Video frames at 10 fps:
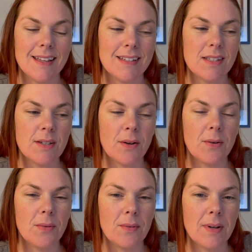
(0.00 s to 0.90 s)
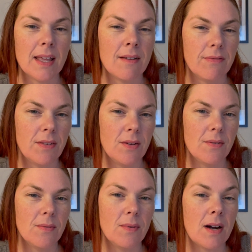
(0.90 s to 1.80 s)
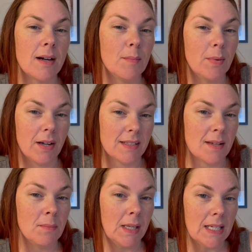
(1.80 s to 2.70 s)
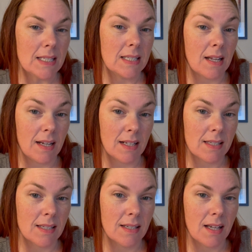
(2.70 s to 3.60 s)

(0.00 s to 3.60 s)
So if you are booked at Mia Aesthetics,